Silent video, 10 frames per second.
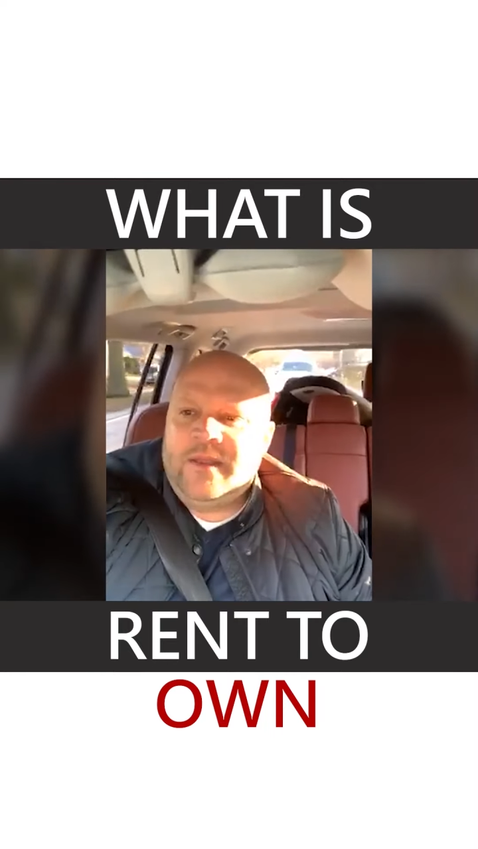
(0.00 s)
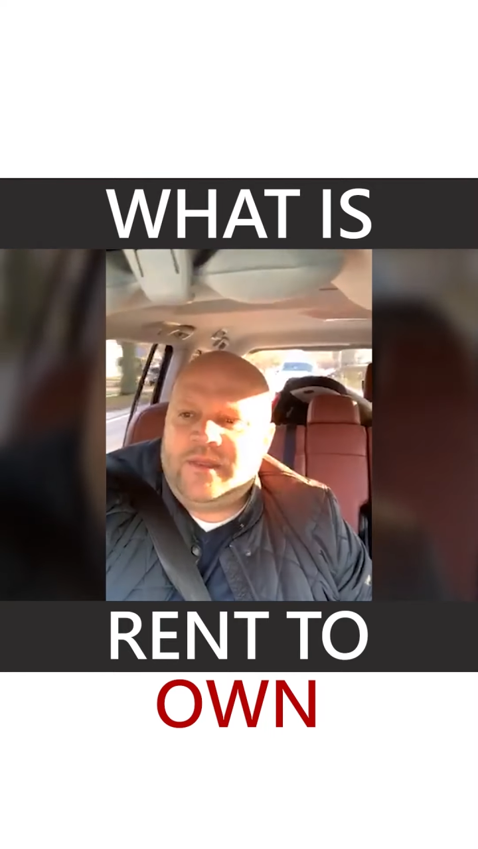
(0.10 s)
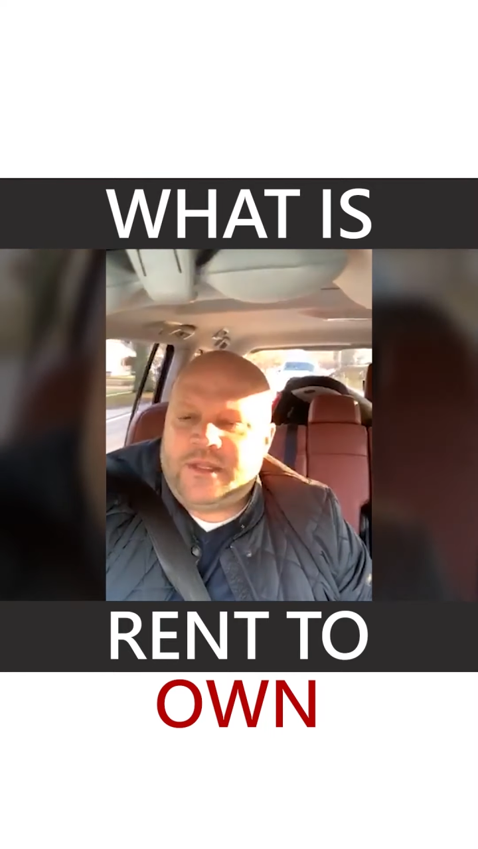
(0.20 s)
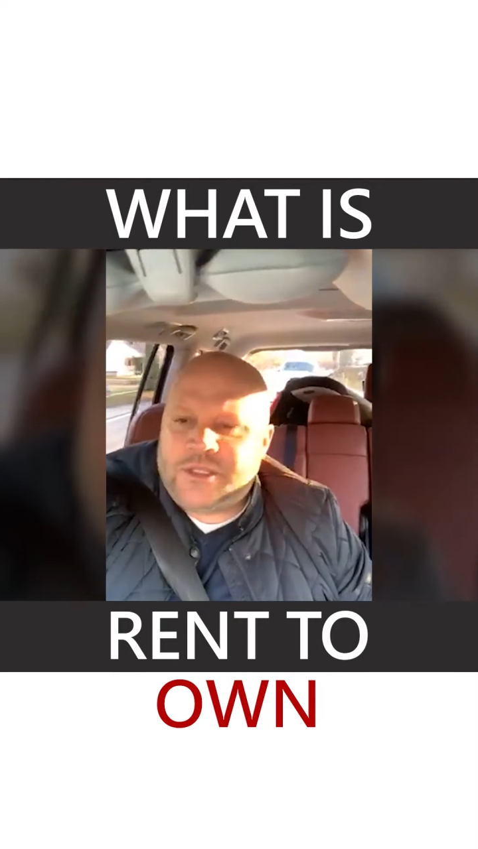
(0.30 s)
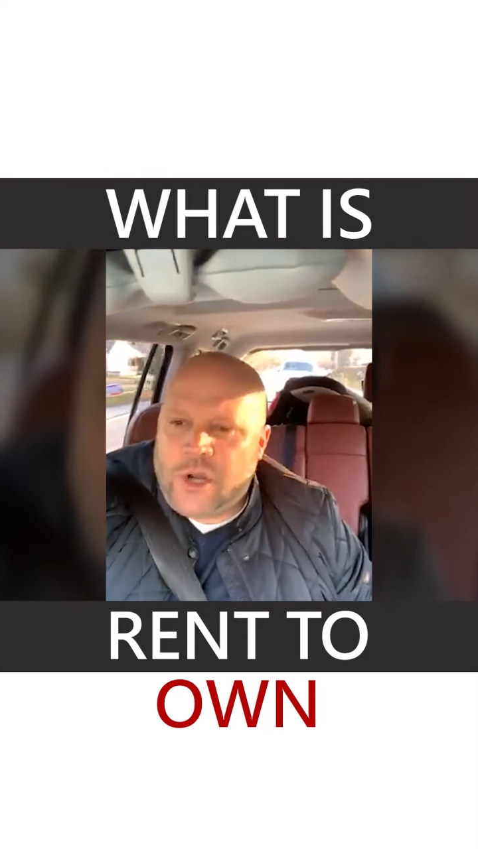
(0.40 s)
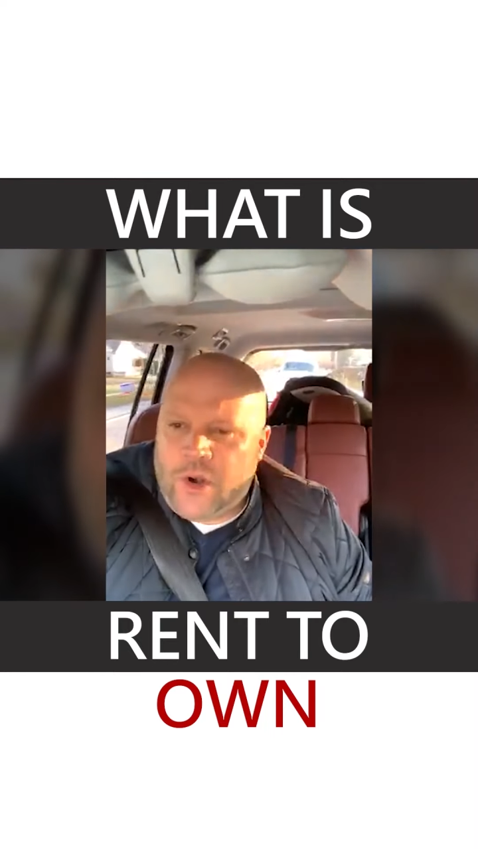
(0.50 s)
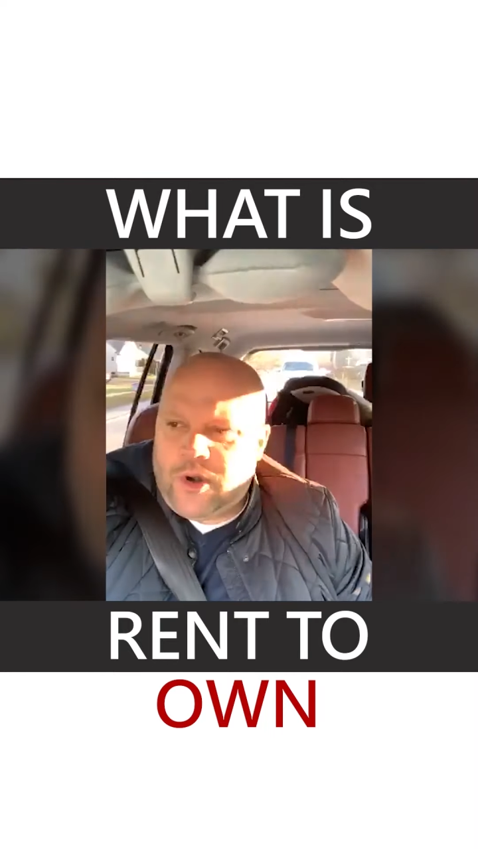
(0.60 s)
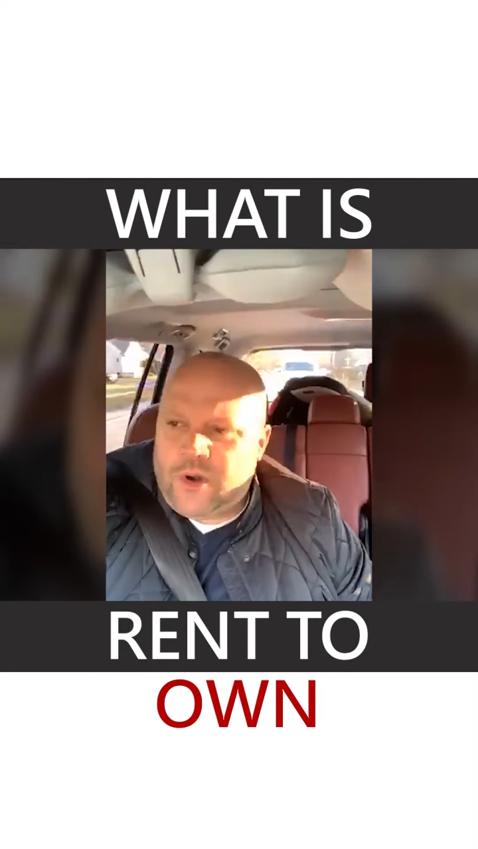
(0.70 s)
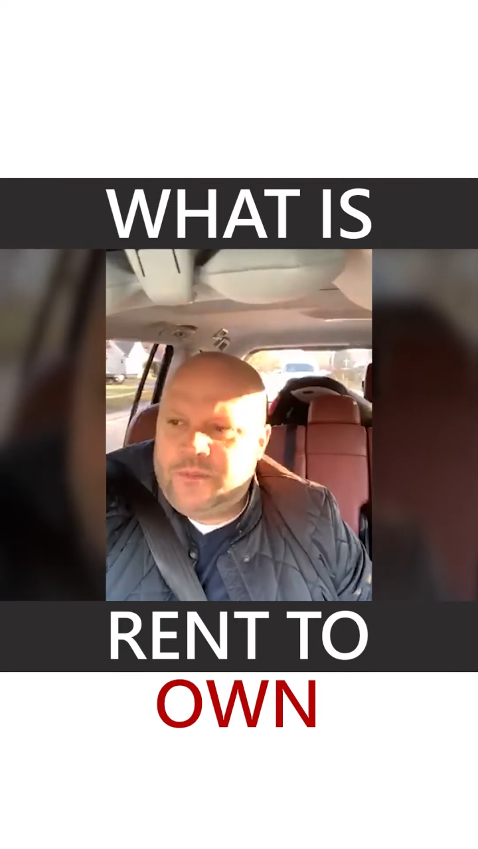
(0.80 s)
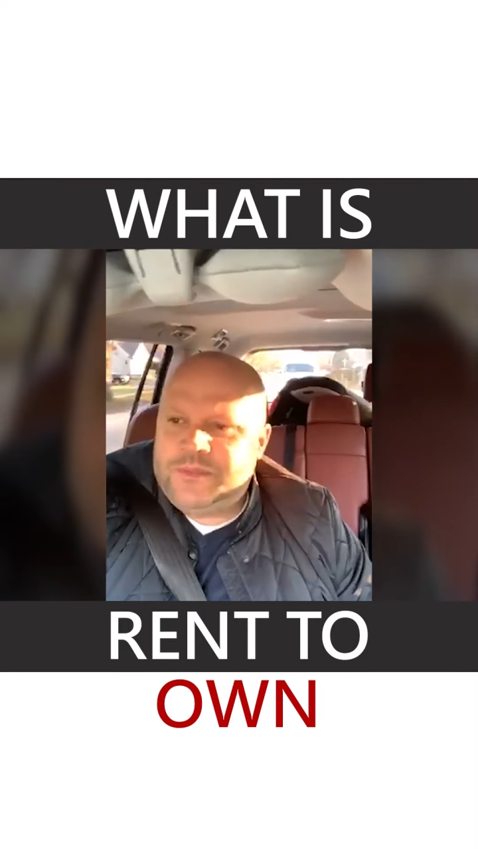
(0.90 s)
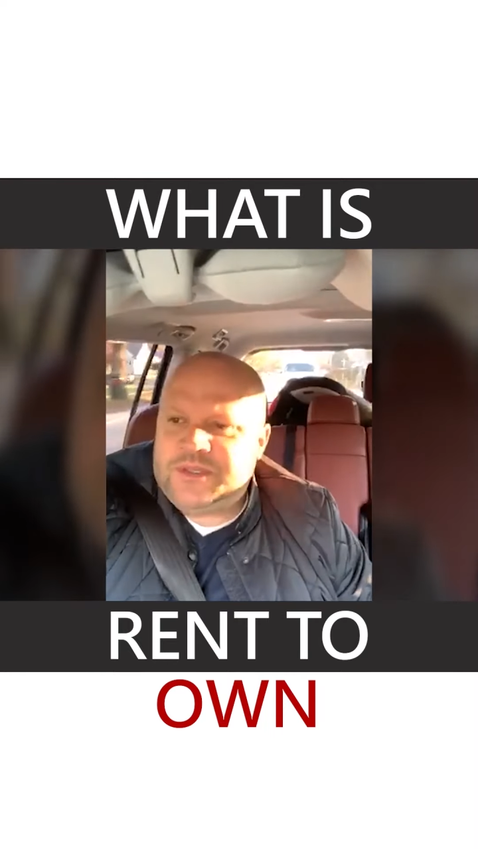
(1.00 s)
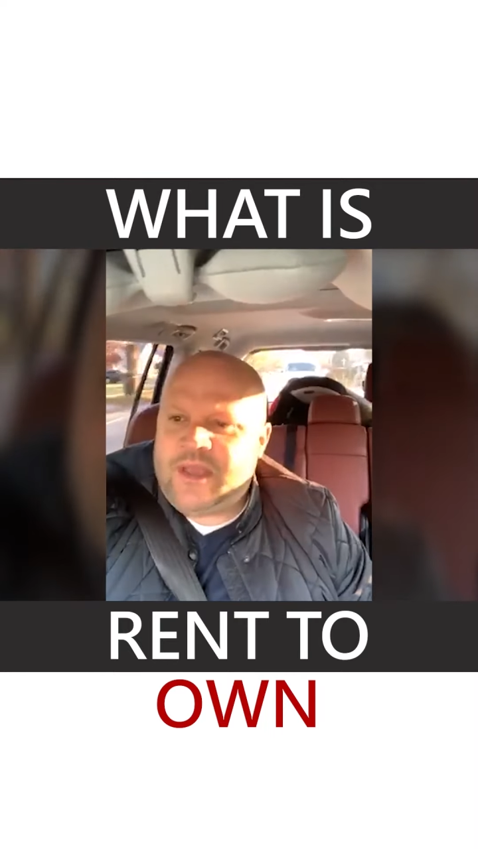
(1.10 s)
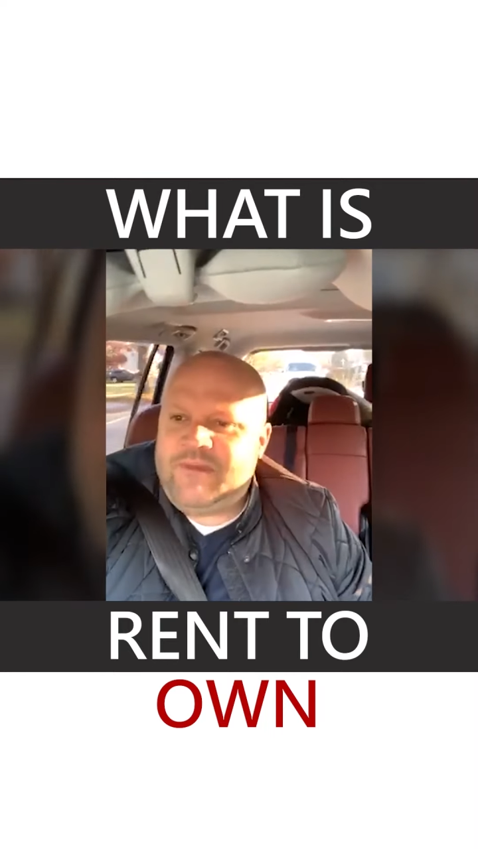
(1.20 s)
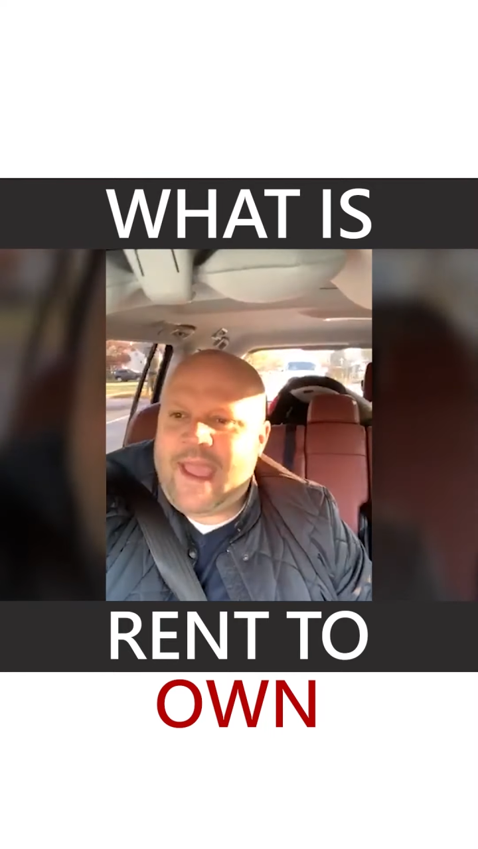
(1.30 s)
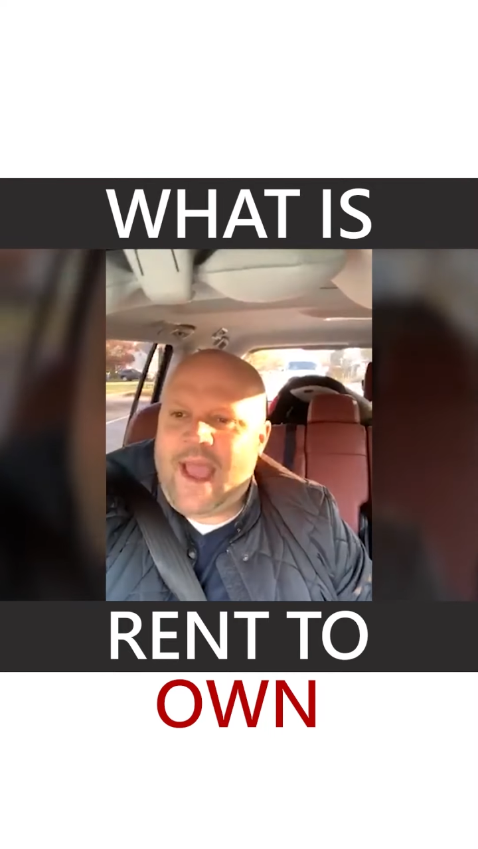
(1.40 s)
the terms
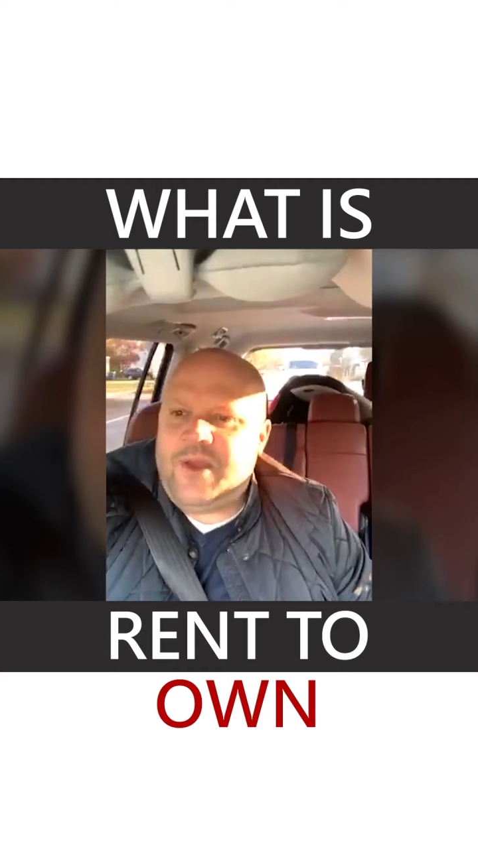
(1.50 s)
of how